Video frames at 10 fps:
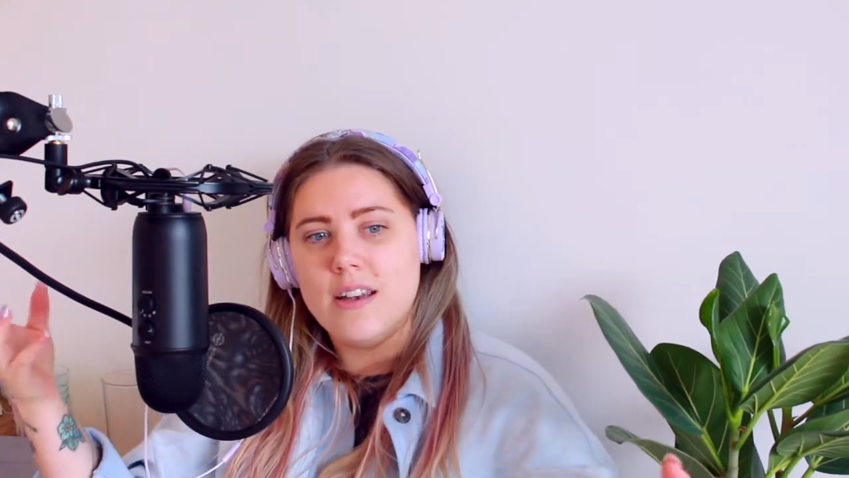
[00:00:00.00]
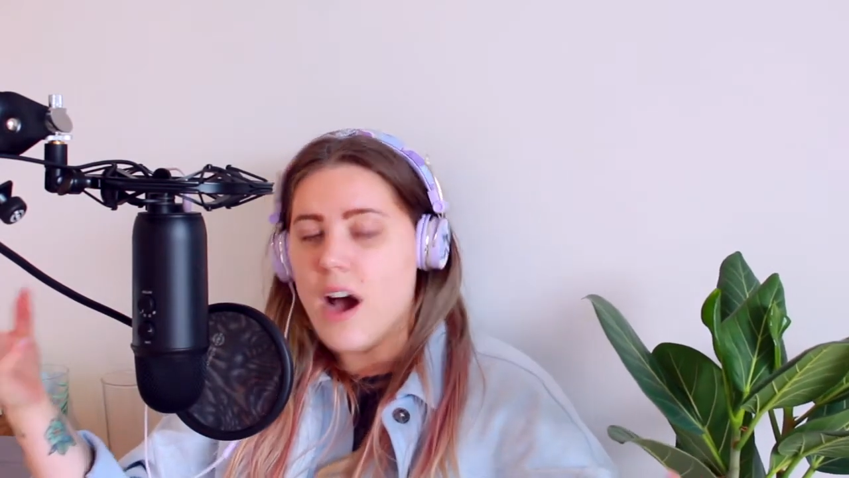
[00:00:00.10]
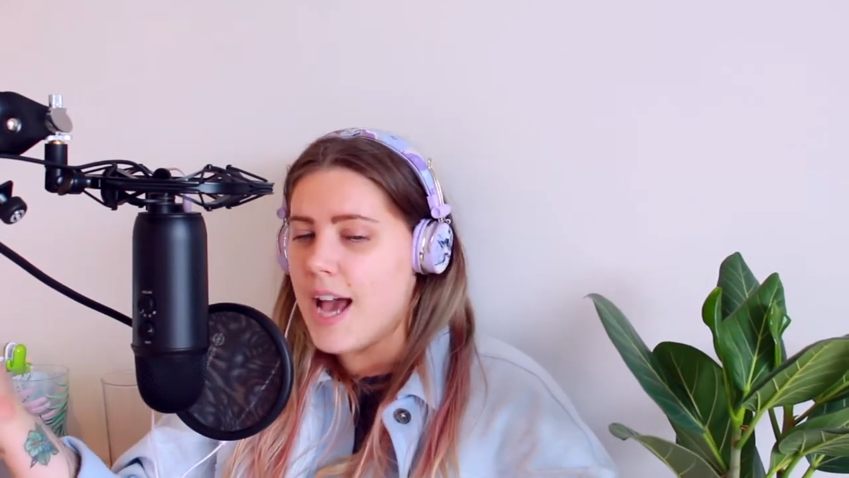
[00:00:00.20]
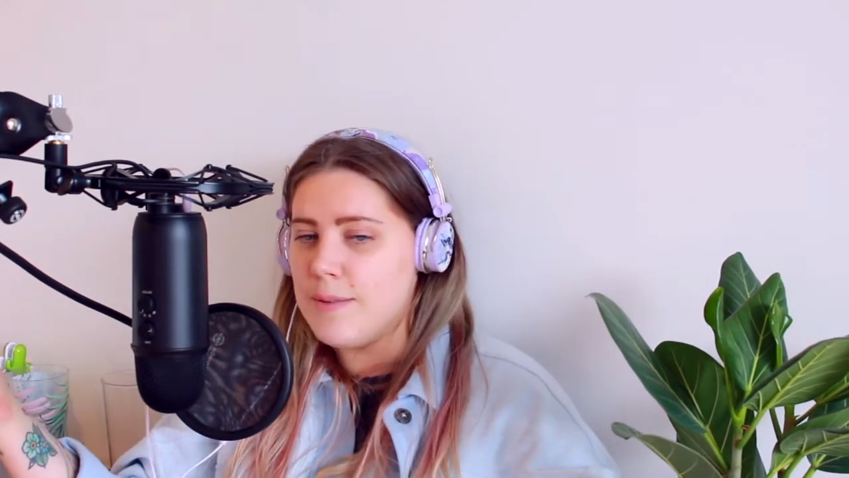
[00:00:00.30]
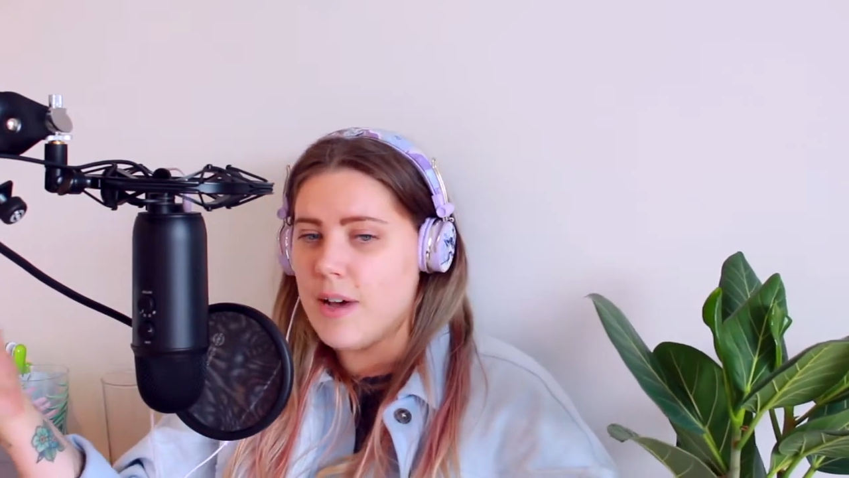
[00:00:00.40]

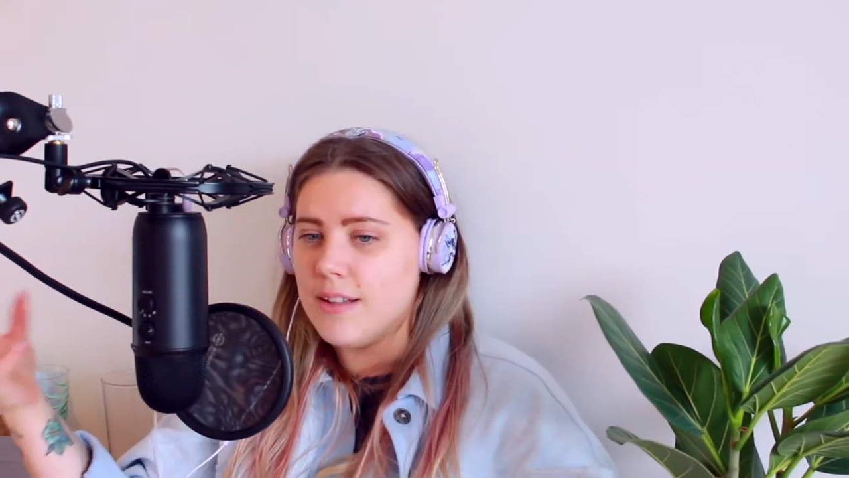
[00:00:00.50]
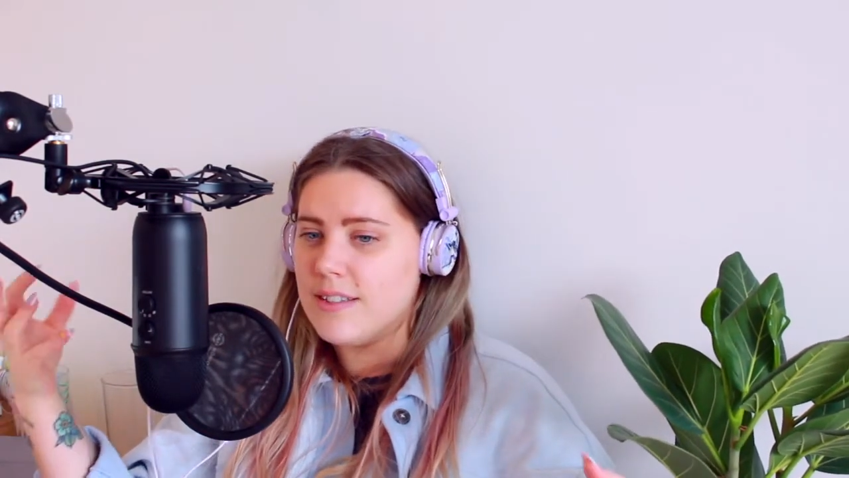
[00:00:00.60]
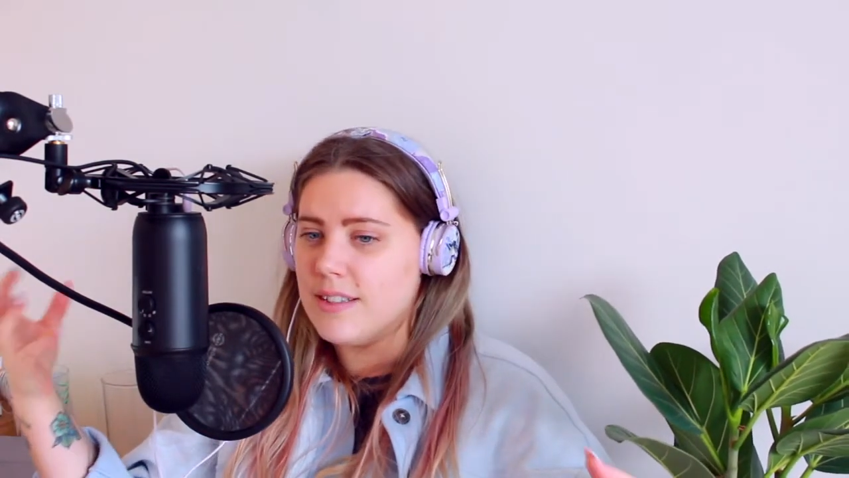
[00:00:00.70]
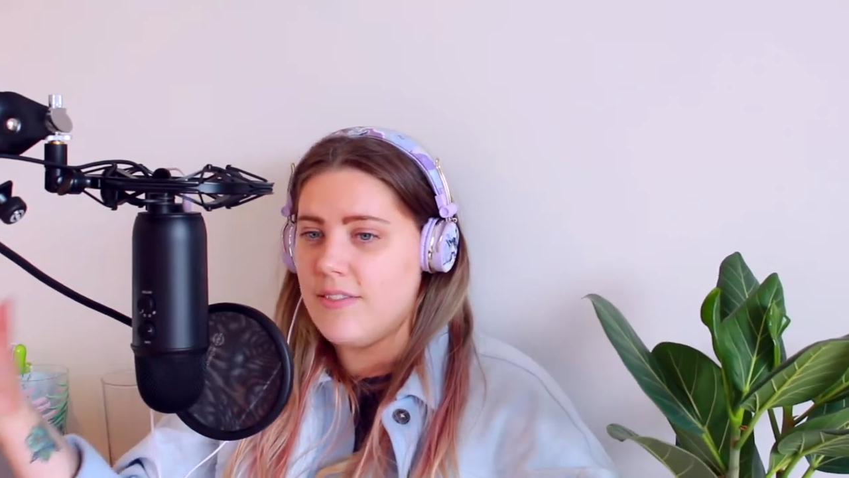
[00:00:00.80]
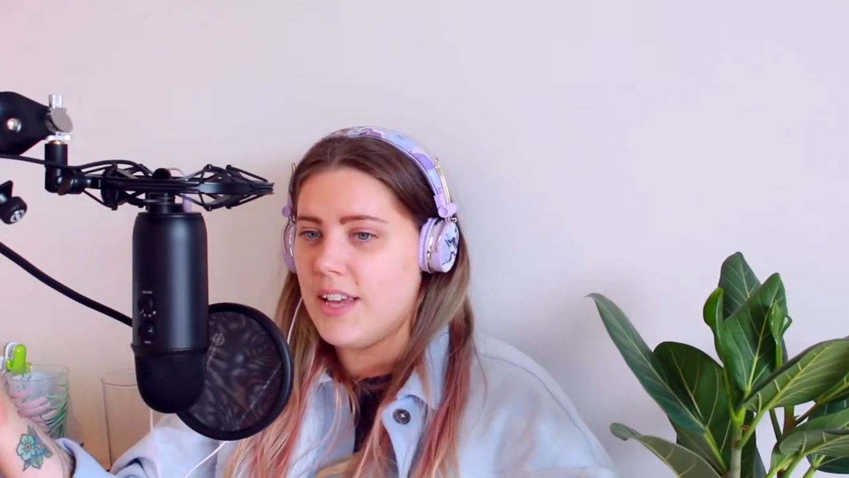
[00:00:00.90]
9
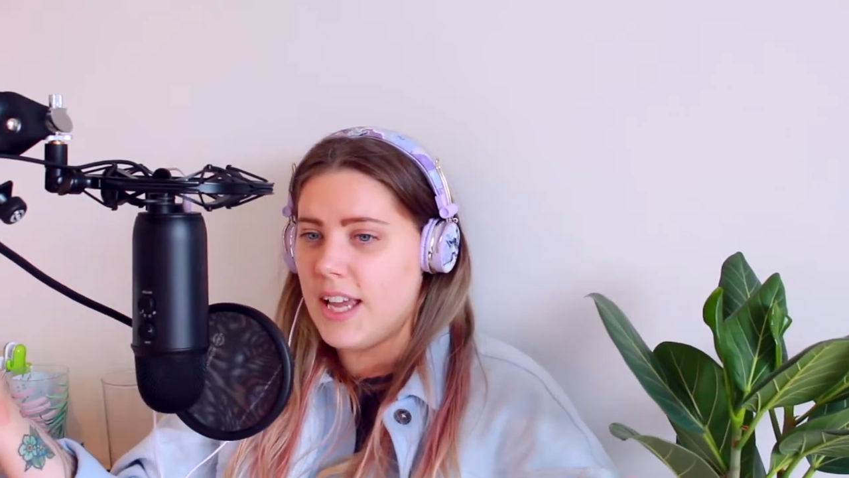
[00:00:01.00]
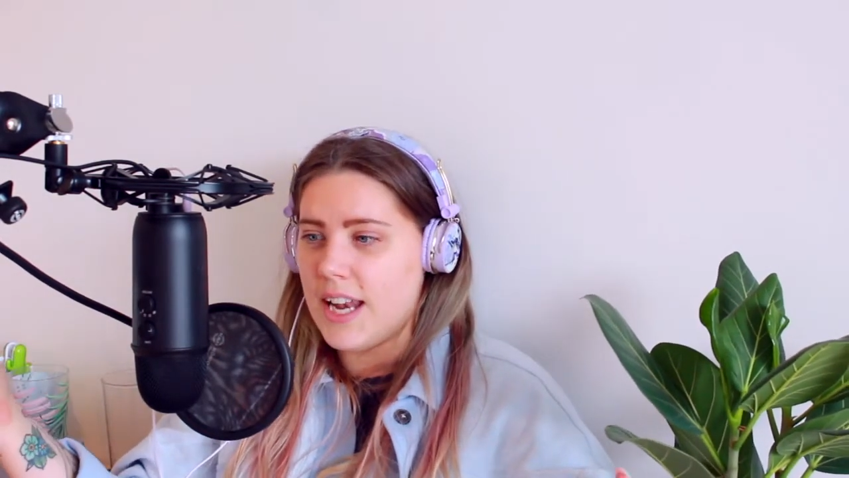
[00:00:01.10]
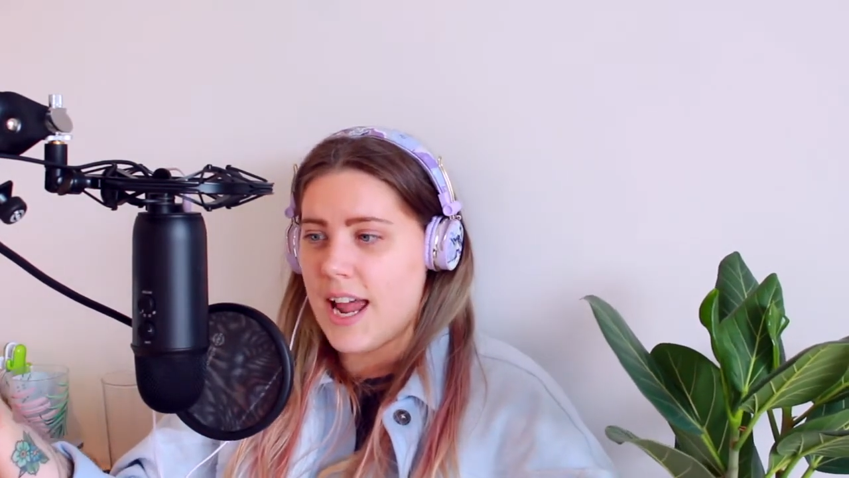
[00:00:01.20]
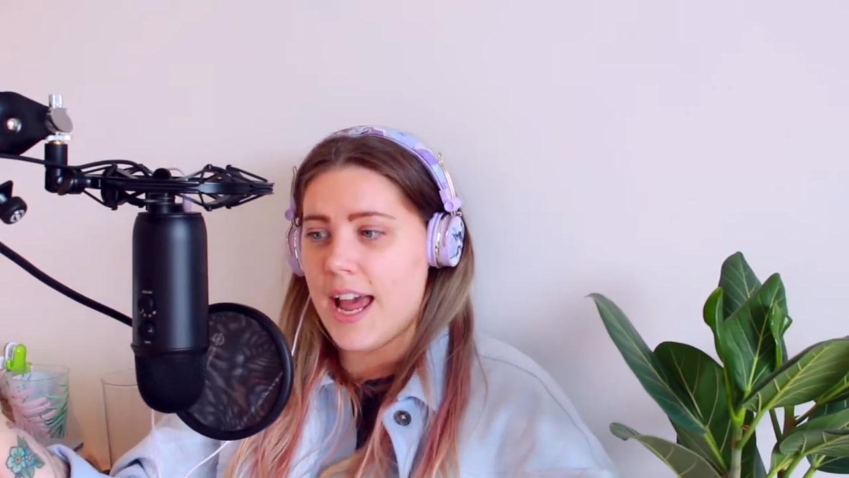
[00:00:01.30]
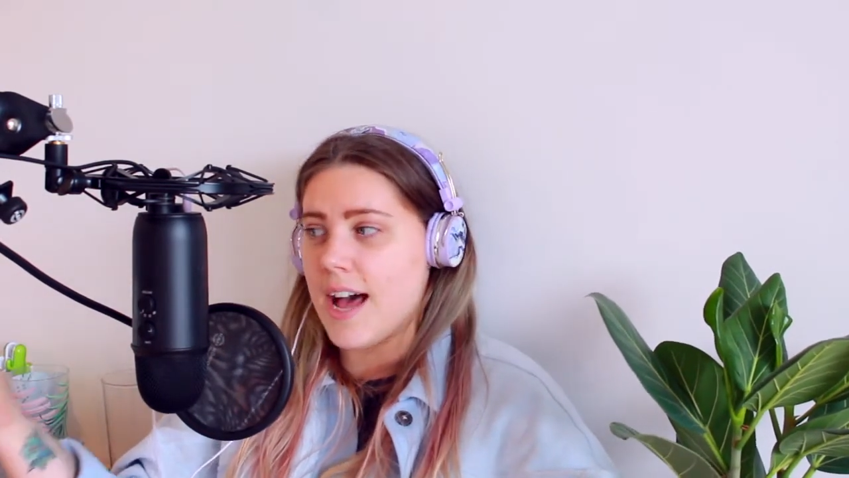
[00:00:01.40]
months
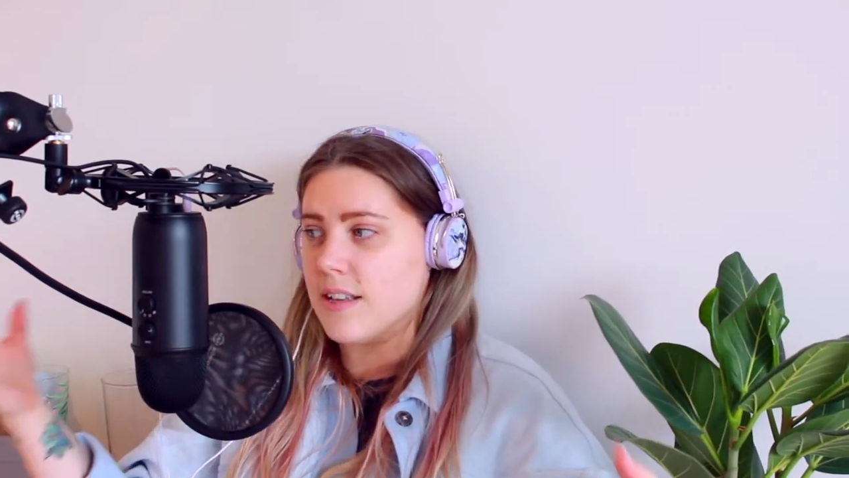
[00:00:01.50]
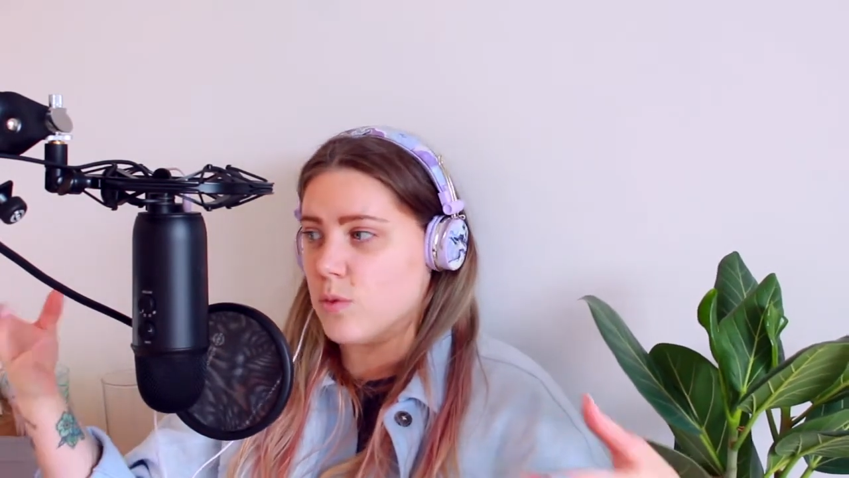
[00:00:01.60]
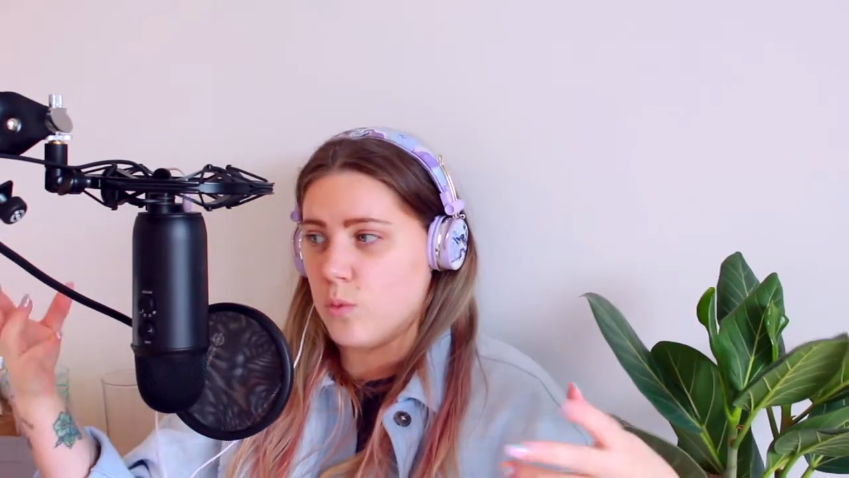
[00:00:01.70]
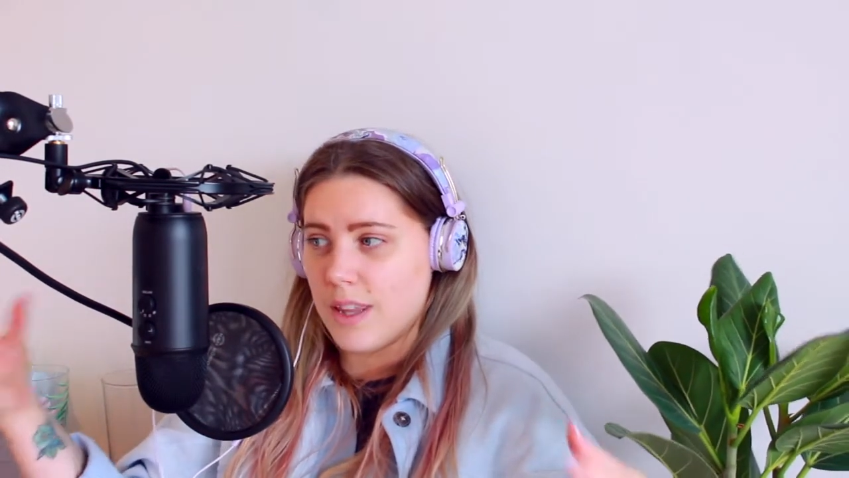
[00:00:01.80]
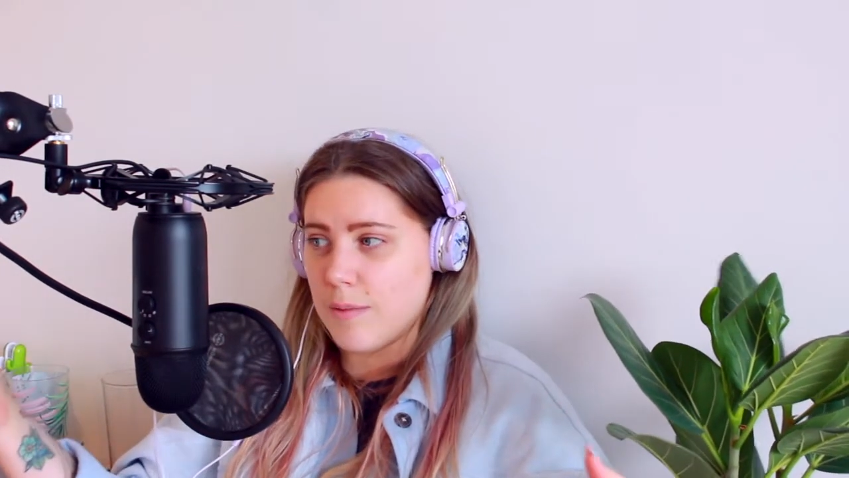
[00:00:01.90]
living in a
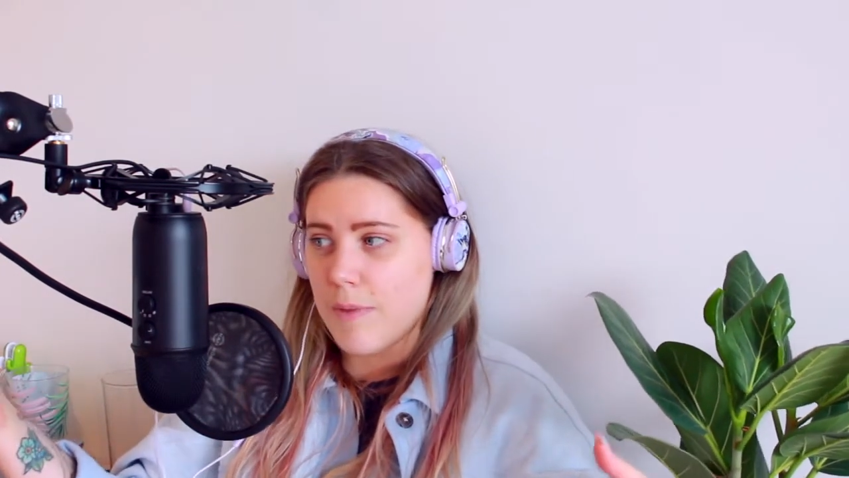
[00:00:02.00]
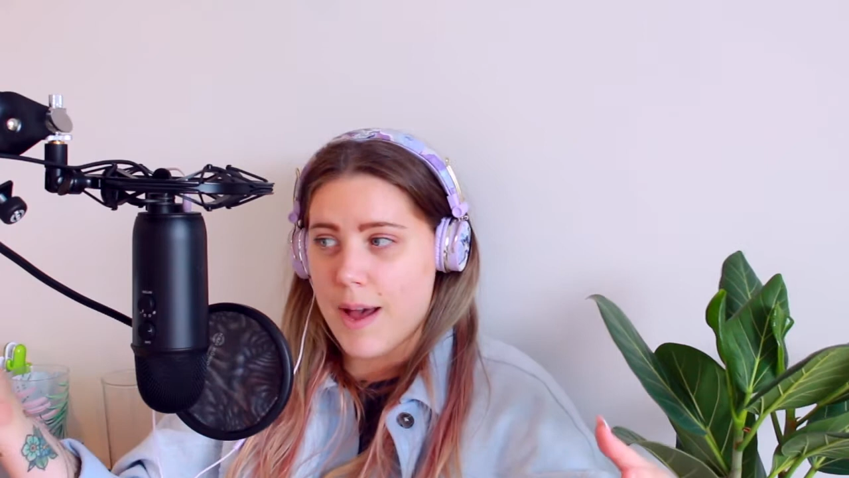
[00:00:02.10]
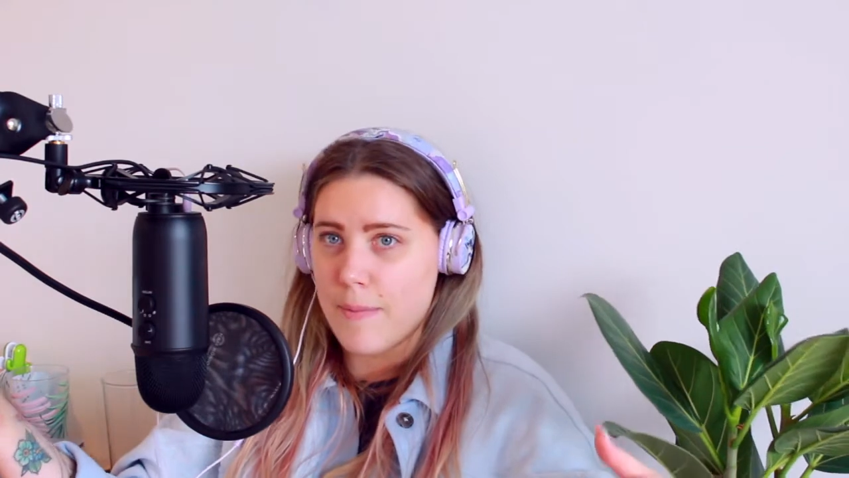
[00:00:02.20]
house with